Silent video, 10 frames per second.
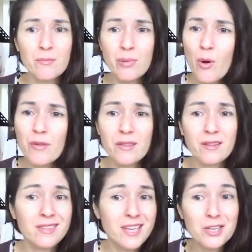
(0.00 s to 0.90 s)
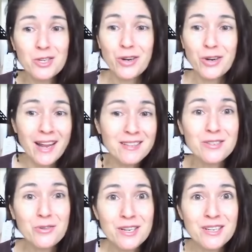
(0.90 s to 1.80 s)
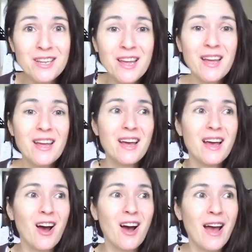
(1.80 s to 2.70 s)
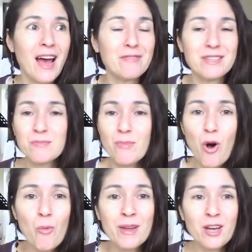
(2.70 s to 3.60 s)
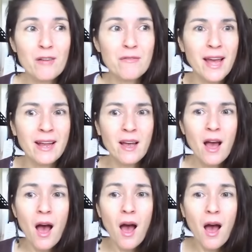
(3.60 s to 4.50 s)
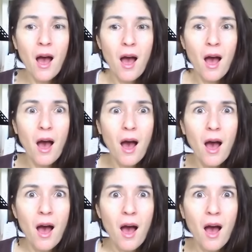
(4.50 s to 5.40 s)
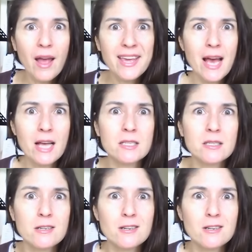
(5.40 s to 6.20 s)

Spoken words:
both teacher and student have this moment of like, yes,